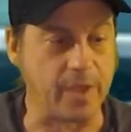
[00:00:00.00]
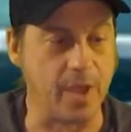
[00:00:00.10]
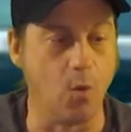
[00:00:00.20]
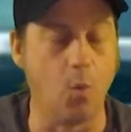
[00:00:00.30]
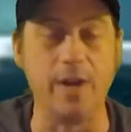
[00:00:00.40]

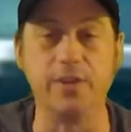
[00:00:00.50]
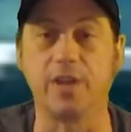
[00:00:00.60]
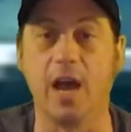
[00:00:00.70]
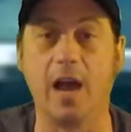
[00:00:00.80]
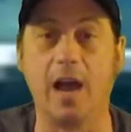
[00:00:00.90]
What
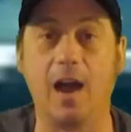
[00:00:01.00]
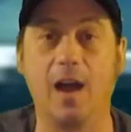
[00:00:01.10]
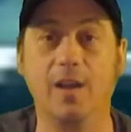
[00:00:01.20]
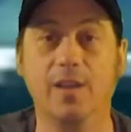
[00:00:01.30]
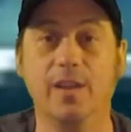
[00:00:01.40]
is
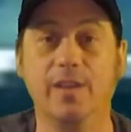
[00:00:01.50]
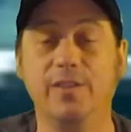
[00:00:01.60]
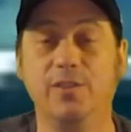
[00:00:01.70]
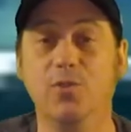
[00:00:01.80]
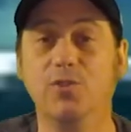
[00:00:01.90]

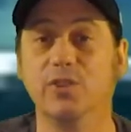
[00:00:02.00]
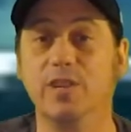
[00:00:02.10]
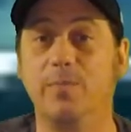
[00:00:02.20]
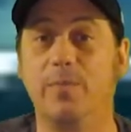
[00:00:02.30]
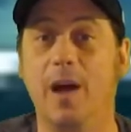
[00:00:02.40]

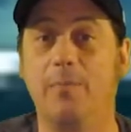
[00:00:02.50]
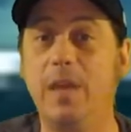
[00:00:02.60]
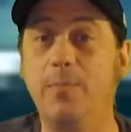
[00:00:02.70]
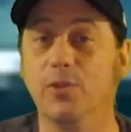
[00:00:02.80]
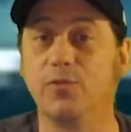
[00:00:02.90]
usually
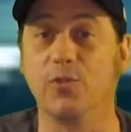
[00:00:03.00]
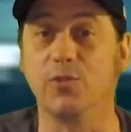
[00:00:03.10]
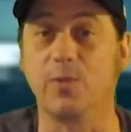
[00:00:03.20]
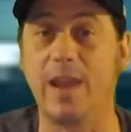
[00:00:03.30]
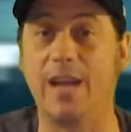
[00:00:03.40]
people's
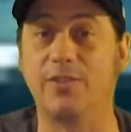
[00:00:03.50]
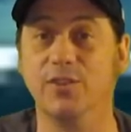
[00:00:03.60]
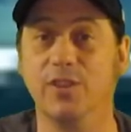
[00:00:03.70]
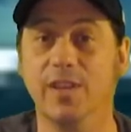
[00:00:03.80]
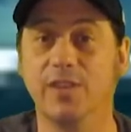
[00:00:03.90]
first
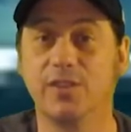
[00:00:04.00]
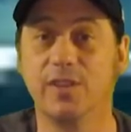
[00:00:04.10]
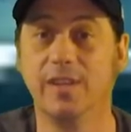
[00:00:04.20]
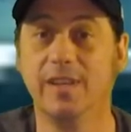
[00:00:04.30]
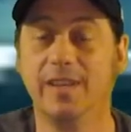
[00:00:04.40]
reaction to
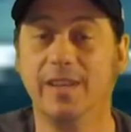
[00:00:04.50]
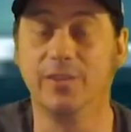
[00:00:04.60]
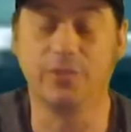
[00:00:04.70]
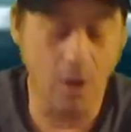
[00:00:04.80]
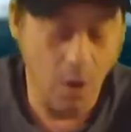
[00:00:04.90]
this
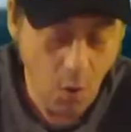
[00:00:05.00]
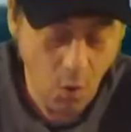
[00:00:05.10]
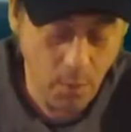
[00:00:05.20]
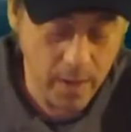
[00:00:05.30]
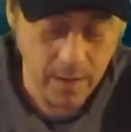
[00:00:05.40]
is to,
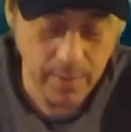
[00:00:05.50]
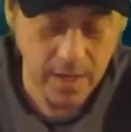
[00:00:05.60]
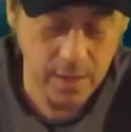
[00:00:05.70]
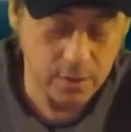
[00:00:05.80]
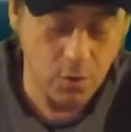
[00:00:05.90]
oh, baby,
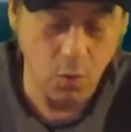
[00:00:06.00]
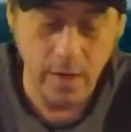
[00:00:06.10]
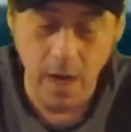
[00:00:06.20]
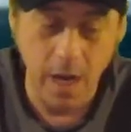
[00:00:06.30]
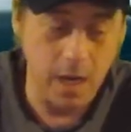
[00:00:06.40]
it's
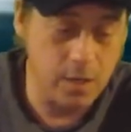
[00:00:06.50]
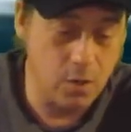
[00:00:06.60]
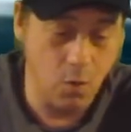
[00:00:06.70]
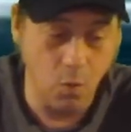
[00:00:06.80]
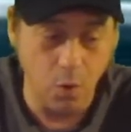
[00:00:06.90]
okay,
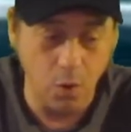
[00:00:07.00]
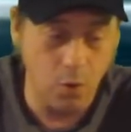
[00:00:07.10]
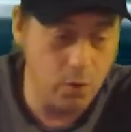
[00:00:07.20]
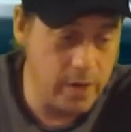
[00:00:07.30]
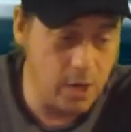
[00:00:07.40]
don't
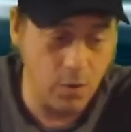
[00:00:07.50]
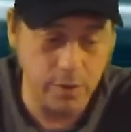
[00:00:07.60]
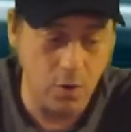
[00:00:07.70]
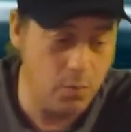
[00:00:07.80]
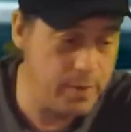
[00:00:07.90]
worry, oh,
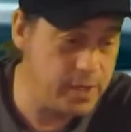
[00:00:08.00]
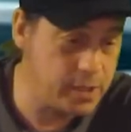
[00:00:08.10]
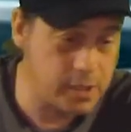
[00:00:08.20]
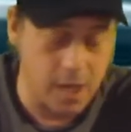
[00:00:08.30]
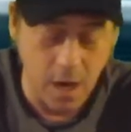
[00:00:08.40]
don't be
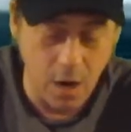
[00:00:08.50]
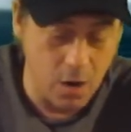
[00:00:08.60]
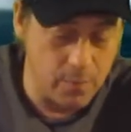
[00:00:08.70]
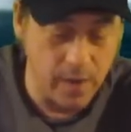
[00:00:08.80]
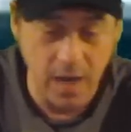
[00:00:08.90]

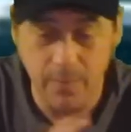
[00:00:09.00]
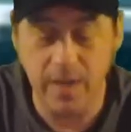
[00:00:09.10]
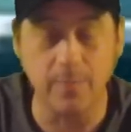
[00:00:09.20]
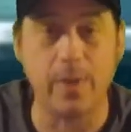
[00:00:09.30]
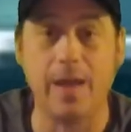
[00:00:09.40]
scared,
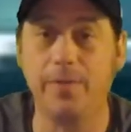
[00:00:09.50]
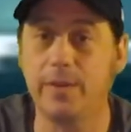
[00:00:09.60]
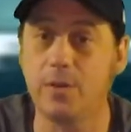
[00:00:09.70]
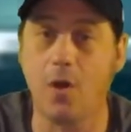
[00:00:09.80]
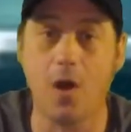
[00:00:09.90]
baby, and pet the
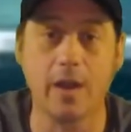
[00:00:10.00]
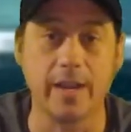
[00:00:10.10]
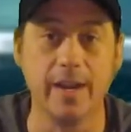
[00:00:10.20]
dog.